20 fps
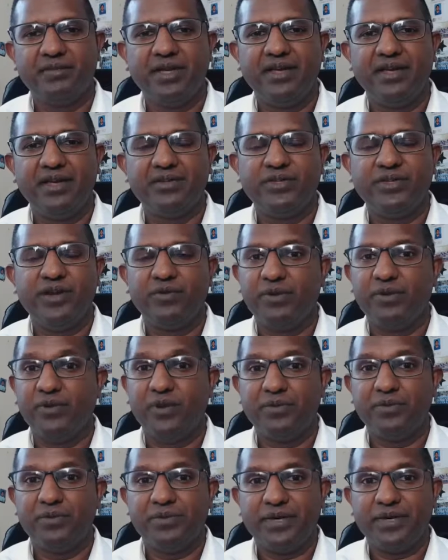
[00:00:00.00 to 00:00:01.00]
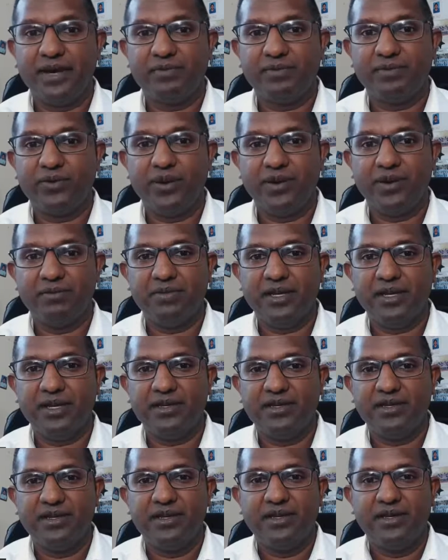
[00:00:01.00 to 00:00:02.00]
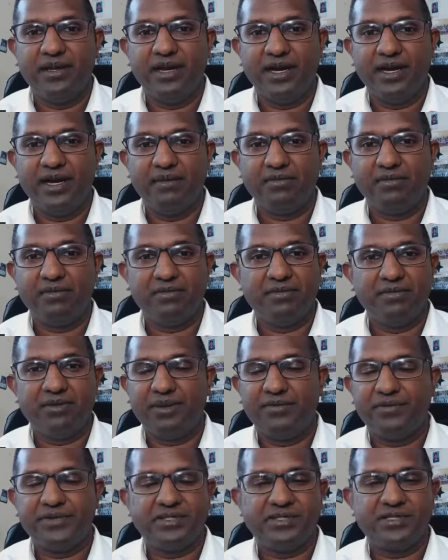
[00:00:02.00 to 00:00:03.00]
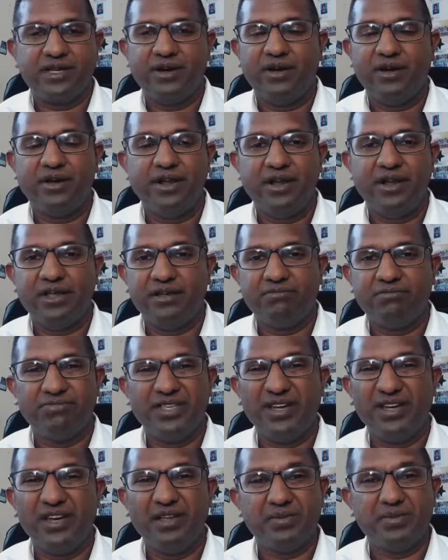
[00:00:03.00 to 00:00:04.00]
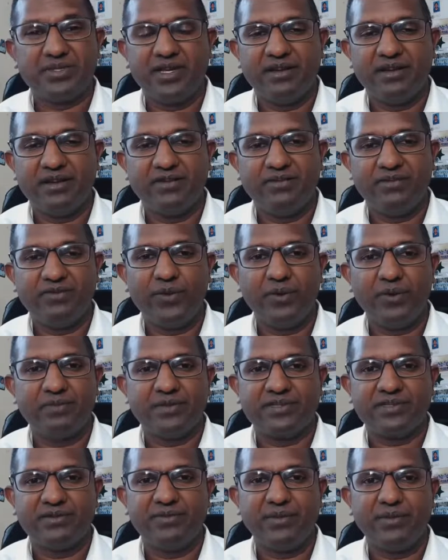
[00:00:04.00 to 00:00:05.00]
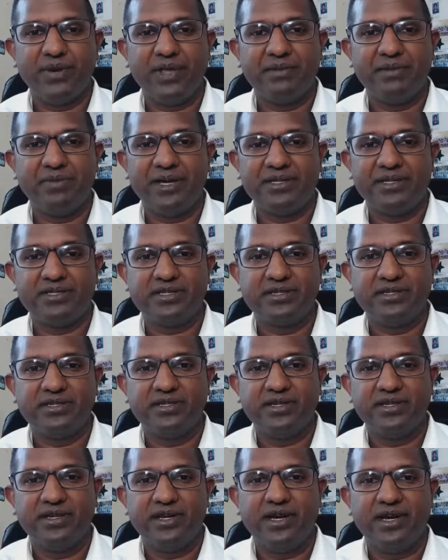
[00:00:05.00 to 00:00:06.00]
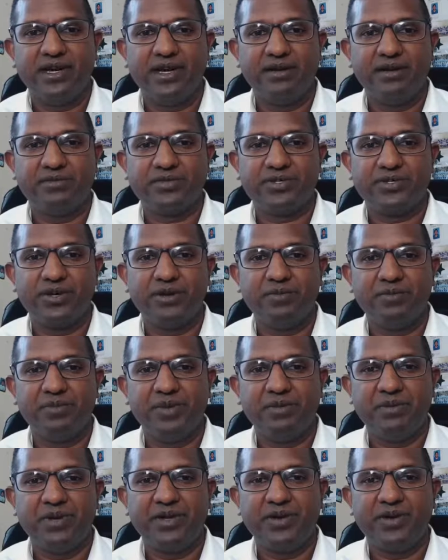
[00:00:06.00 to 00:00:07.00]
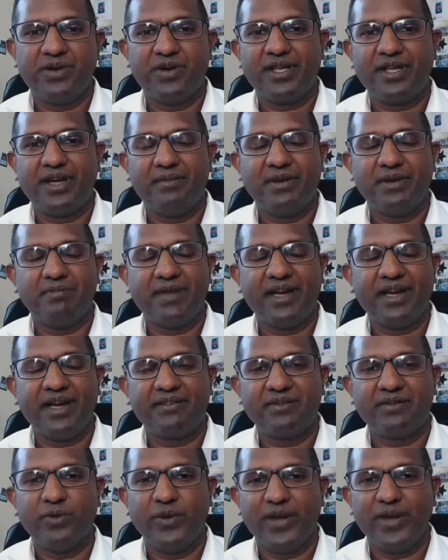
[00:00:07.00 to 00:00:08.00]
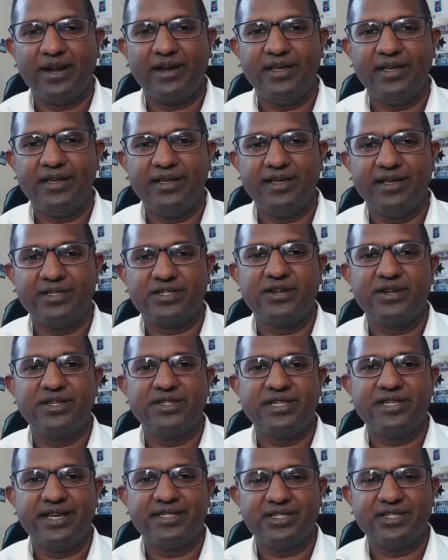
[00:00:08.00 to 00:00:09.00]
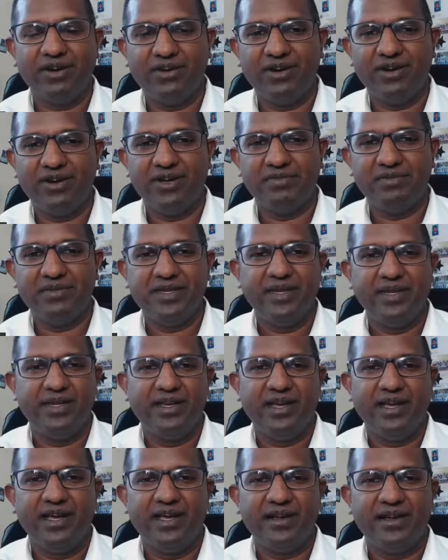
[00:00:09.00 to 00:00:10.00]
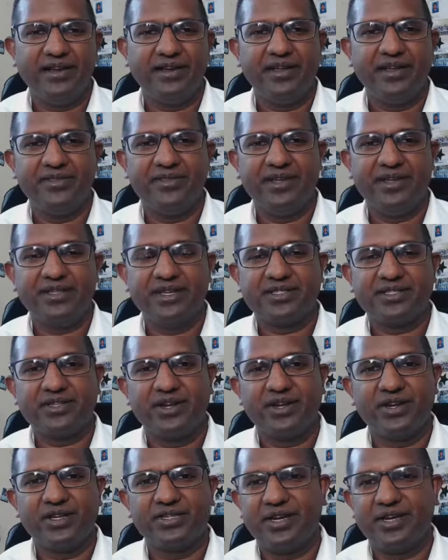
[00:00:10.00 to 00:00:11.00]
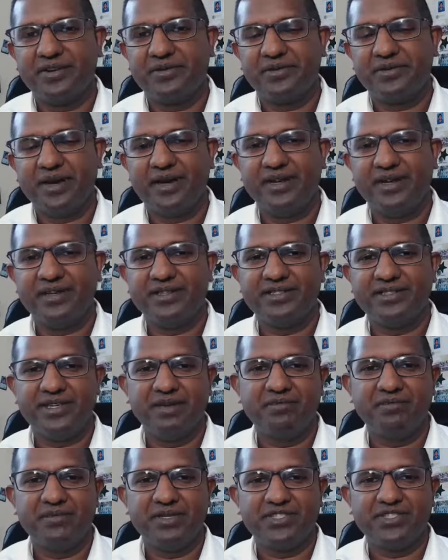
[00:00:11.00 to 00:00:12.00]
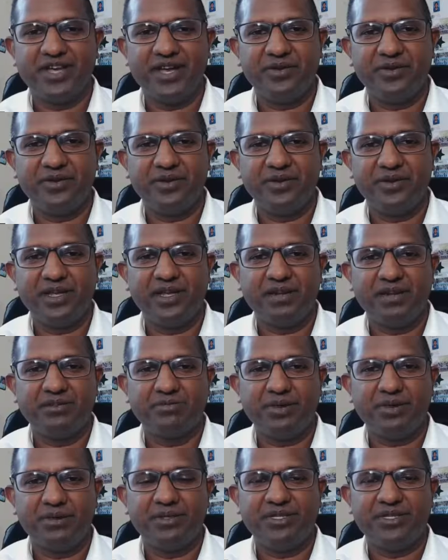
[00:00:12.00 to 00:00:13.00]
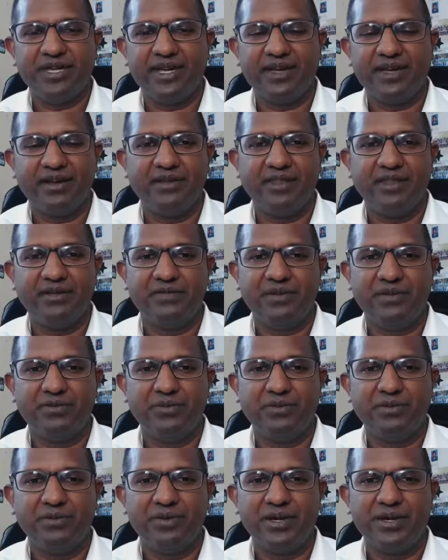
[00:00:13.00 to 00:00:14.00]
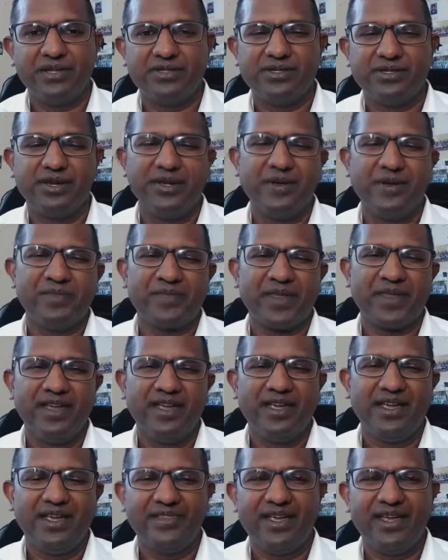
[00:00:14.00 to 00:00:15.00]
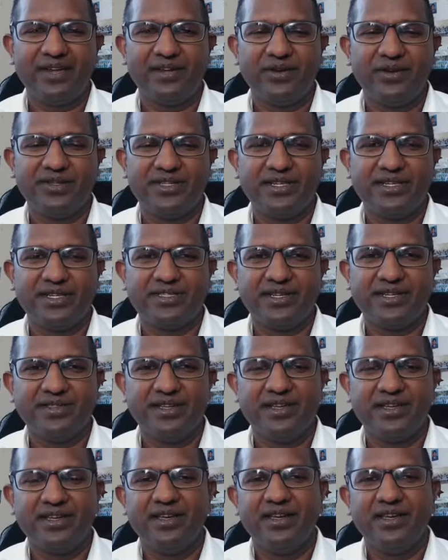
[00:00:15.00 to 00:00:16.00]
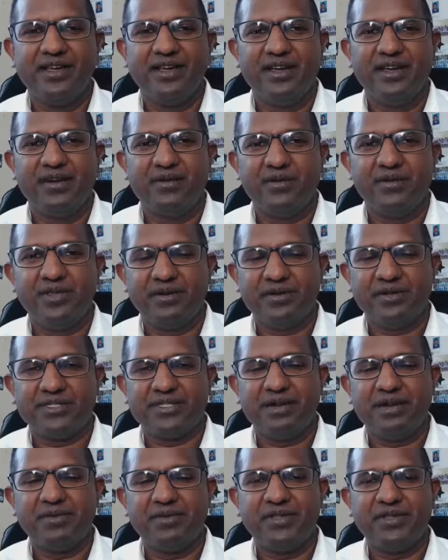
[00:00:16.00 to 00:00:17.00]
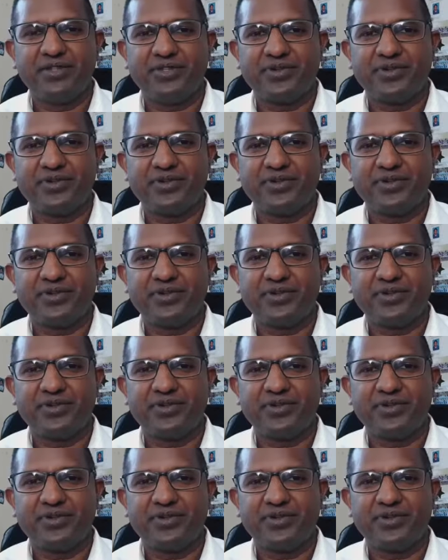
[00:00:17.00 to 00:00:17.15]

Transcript: even though we've opened up quite a bit, offices are only 30%, 40% full at best. So people are not coming back quickly. It's going to take time, and I don't think that's going to turn around in December, January. It'll probably take another 4 months. So in that context, I think there were some of the